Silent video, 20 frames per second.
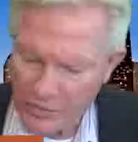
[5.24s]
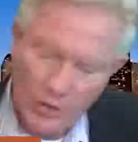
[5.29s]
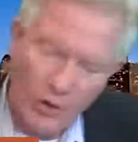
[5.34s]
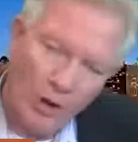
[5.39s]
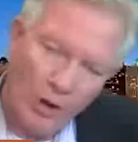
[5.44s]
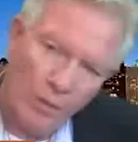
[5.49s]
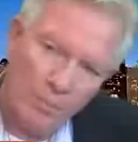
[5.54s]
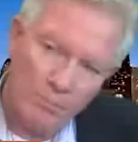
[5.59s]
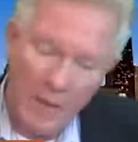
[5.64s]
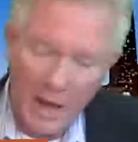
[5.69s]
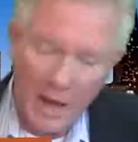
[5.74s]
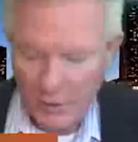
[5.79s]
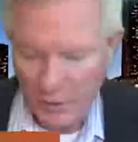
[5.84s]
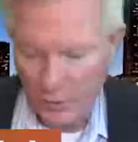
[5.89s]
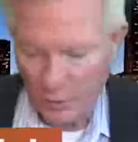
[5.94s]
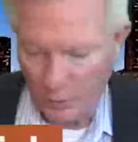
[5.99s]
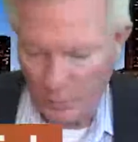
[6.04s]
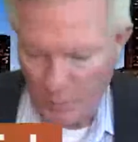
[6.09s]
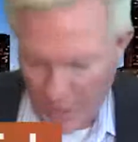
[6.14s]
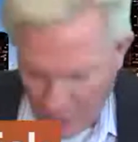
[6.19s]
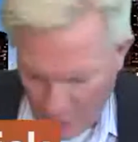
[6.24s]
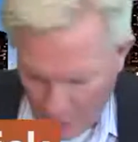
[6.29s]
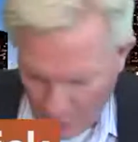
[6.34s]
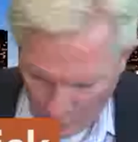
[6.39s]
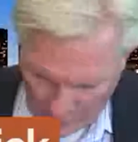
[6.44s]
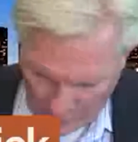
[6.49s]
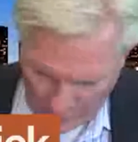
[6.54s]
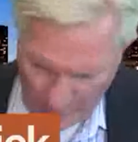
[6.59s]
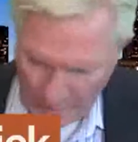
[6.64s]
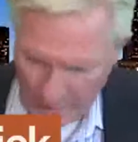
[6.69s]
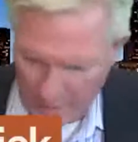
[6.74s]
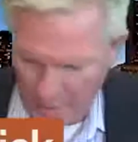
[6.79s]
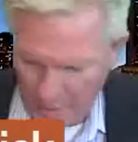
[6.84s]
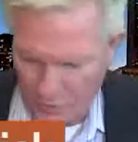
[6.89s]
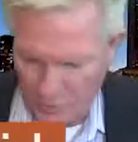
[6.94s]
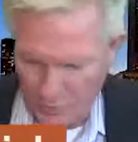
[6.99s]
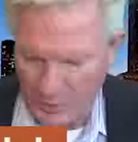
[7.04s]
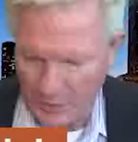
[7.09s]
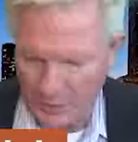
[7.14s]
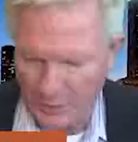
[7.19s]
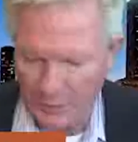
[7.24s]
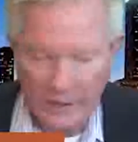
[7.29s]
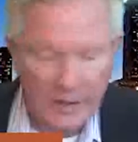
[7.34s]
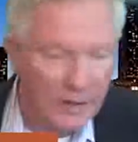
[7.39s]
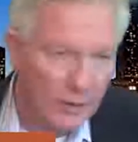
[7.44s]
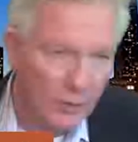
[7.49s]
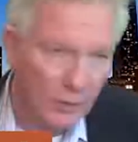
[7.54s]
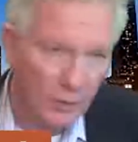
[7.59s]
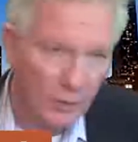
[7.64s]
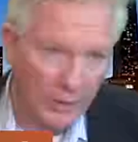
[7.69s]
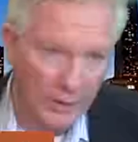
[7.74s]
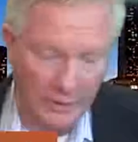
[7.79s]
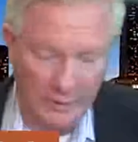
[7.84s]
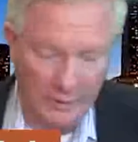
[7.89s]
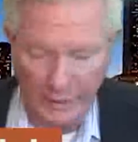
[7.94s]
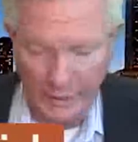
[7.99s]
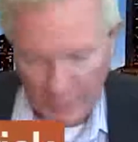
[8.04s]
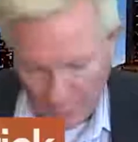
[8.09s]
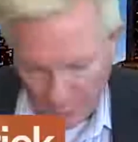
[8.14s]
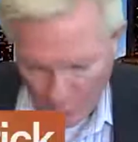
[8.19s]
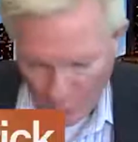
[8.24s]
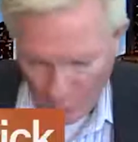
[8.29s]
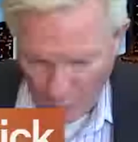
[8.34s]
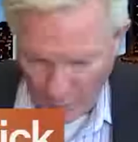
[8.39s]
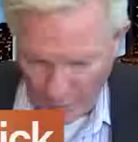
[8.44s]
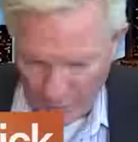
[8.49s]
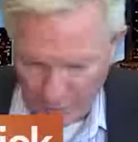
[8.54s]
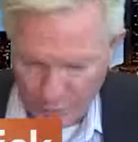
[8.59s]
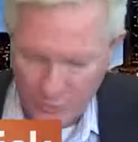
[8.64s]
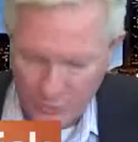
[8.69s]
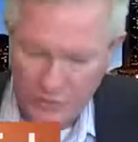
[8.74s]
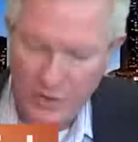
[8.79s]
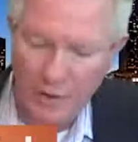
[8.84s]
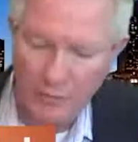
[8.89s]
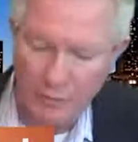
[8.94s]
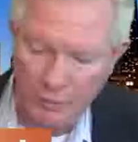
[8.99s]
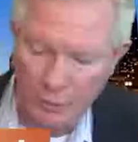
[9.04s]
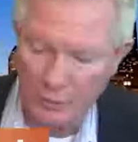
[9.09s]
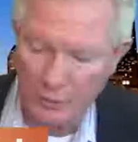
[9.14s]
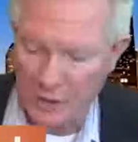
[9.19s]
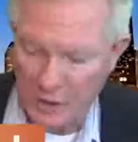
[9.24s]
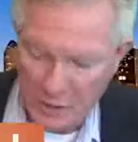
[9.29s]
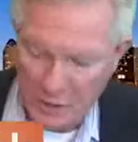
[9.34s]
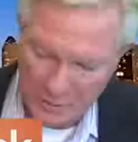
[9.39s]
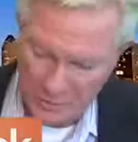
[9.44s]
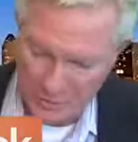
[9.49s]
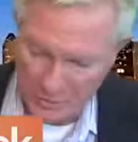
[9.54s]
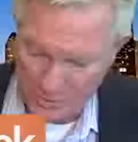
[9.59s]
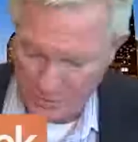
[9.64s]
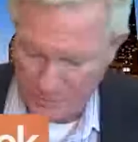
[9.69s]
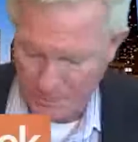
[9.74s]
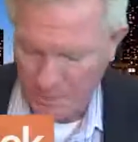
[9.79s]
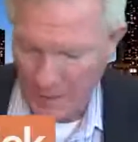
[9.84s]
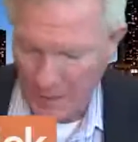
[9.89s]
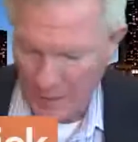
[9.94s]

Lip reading: call medical marijuana has been legal in Illinois for several years.